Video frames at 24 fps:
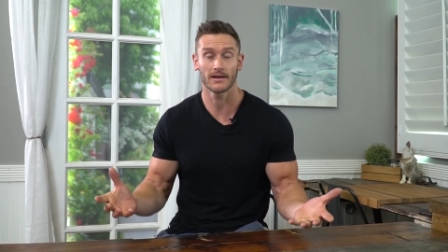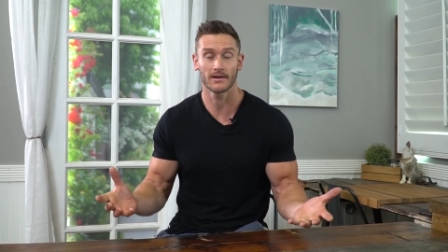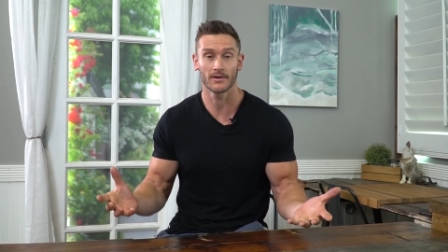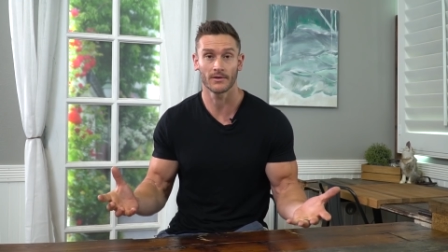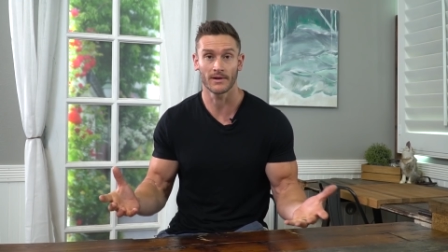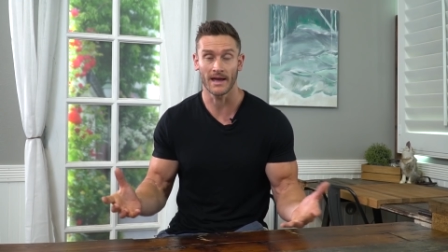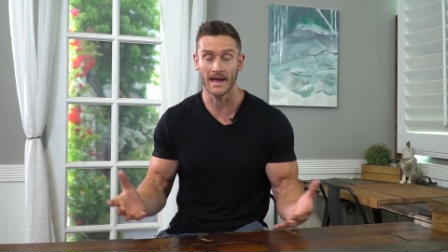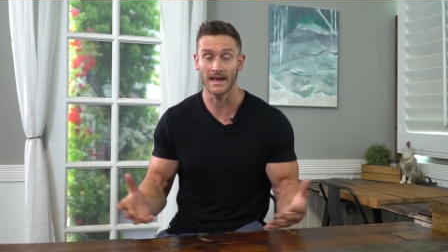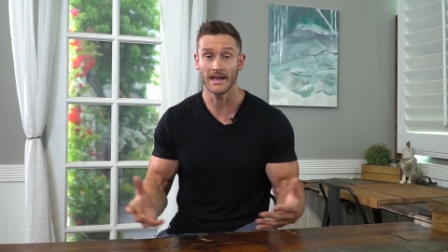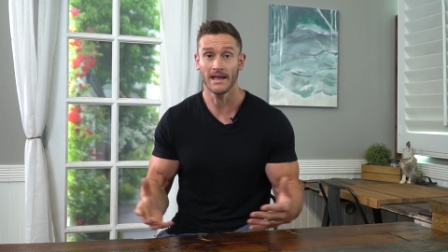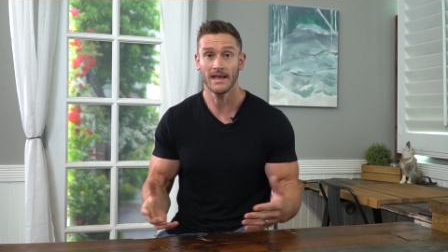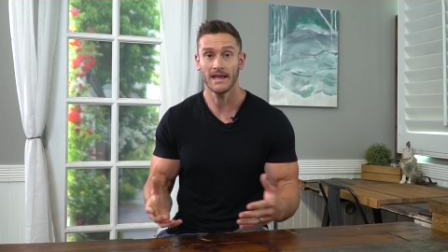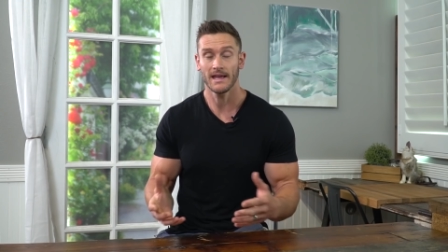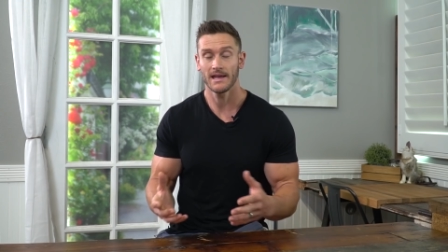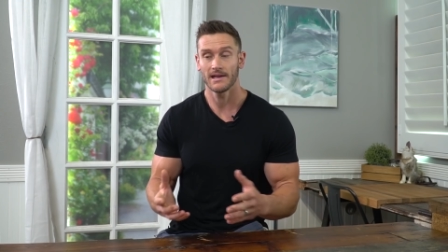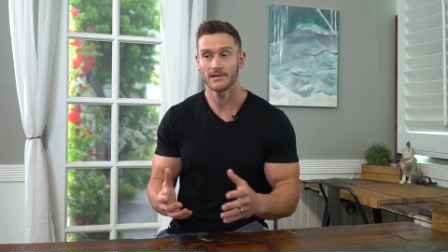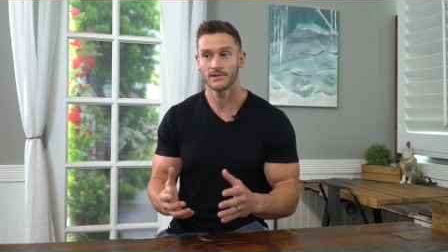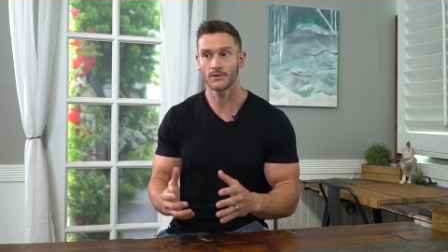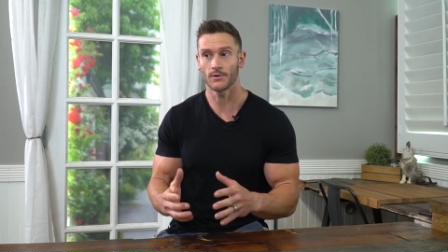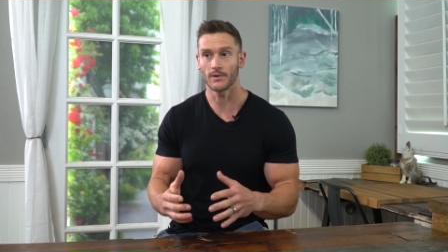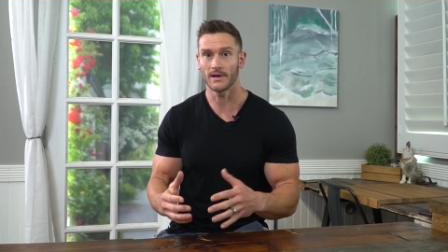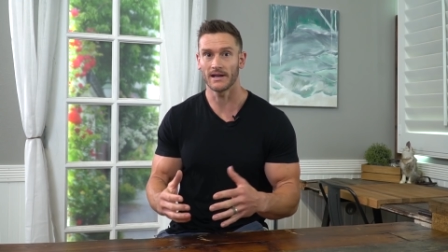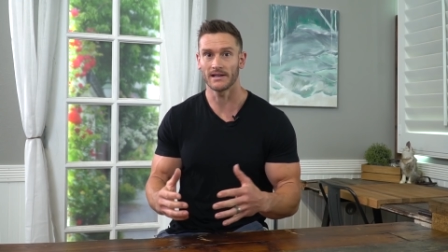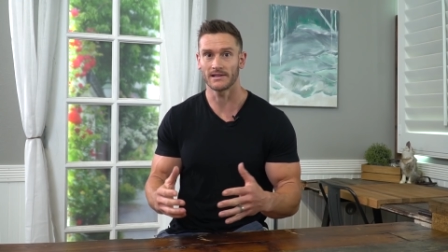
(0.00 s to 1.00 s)
Okay,
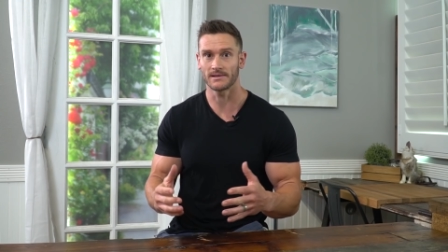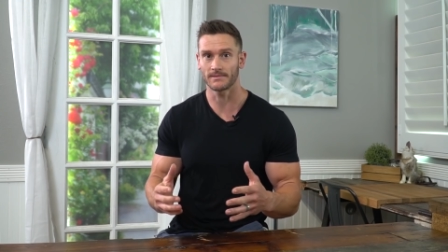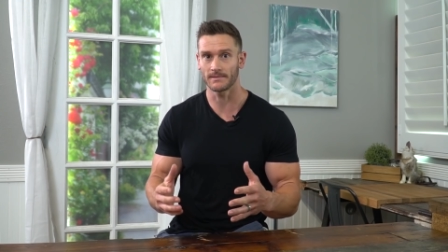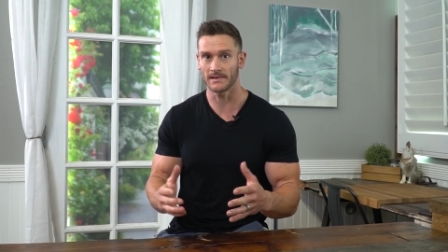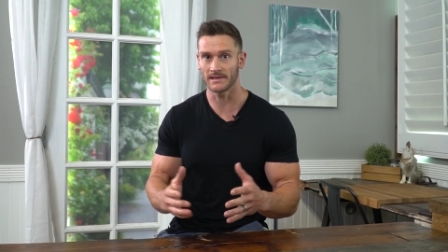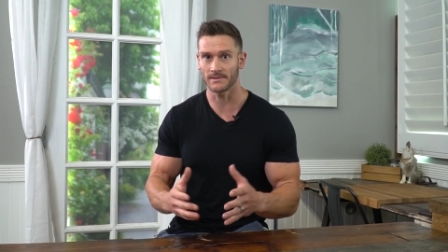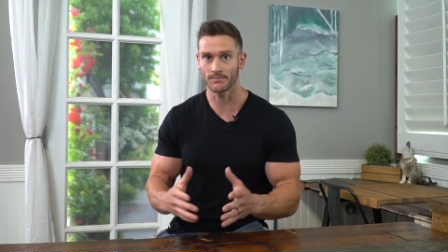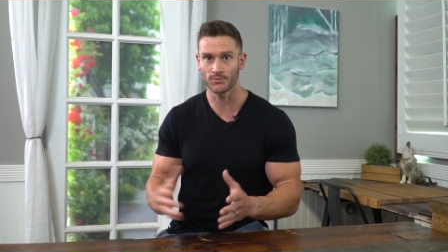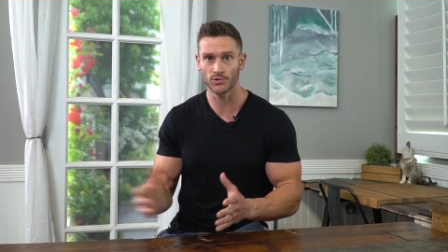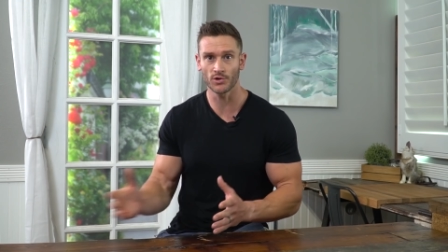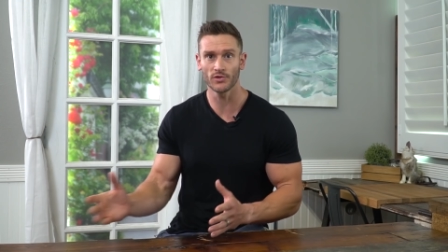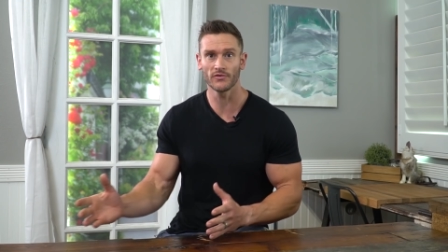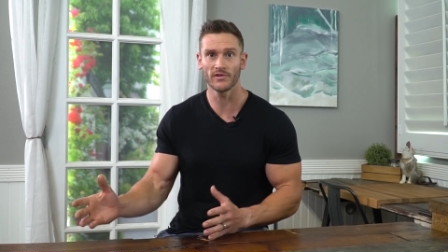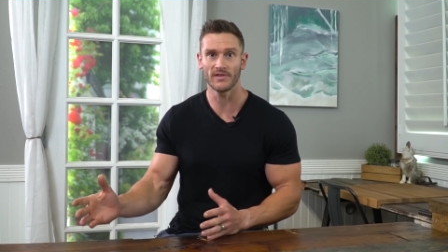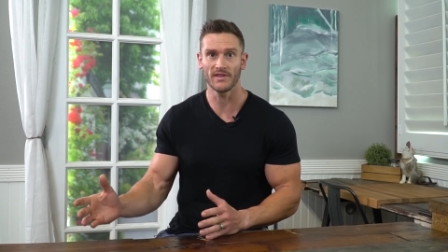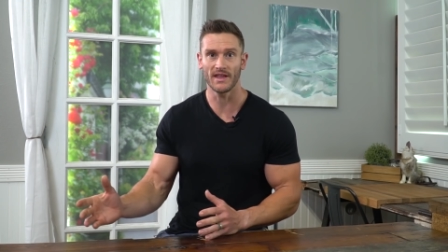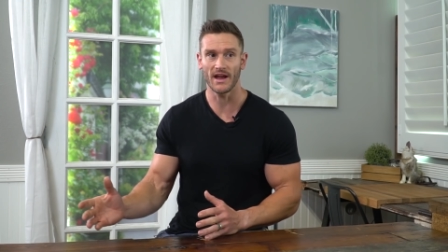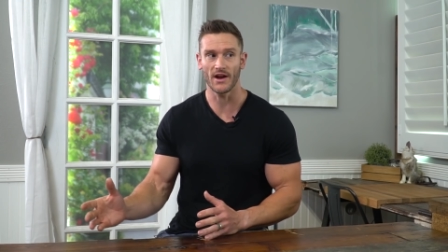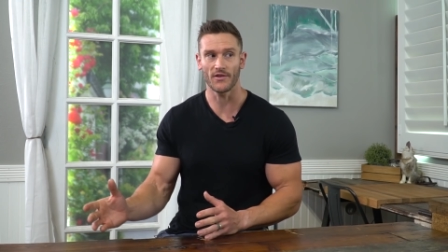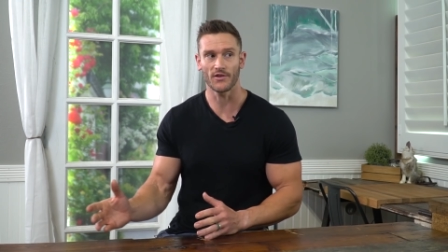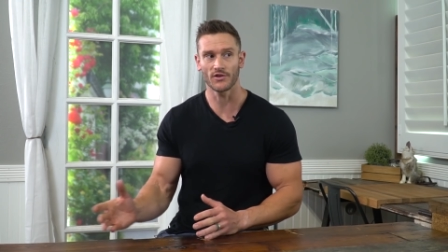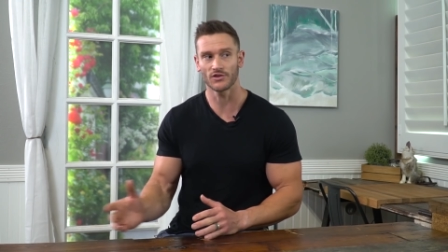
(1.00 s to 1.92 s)
so it's it's proven there.